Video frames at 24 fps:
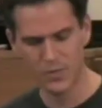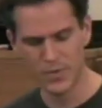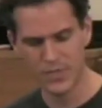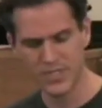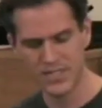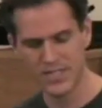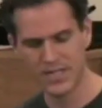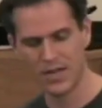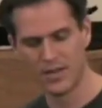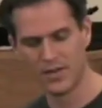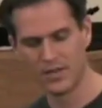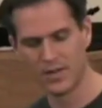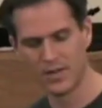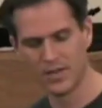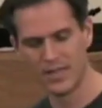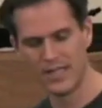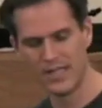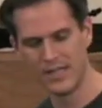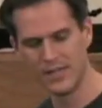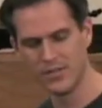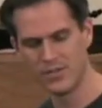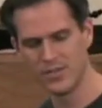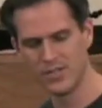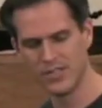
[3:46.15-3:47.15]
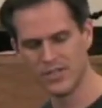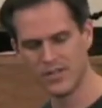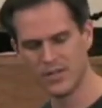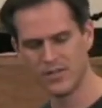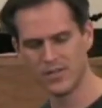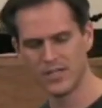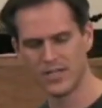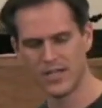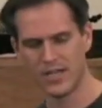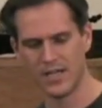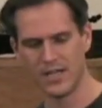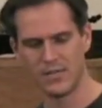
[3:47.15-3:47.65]
we sell our energy and
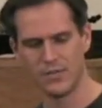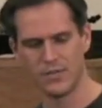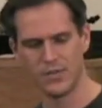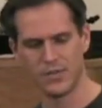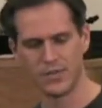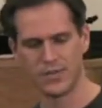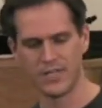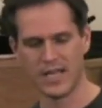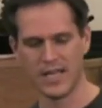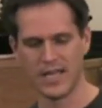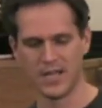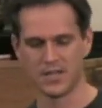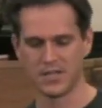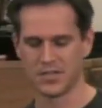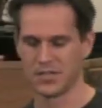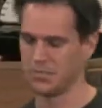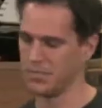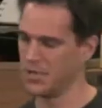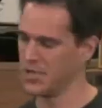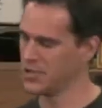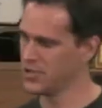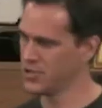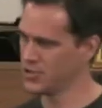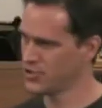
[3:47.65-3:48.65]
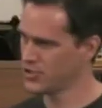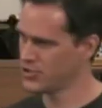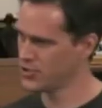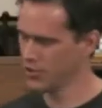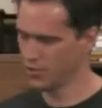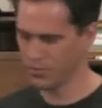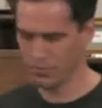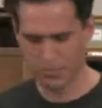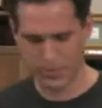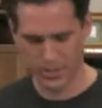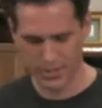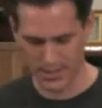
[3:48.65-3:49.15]
our time to gain as much
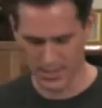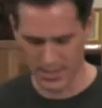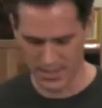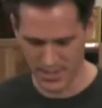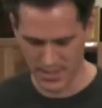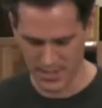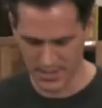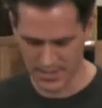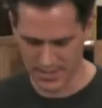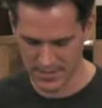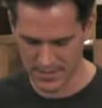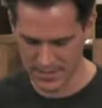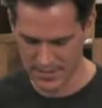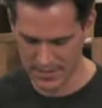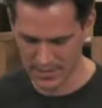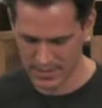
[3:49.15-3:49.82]
surplus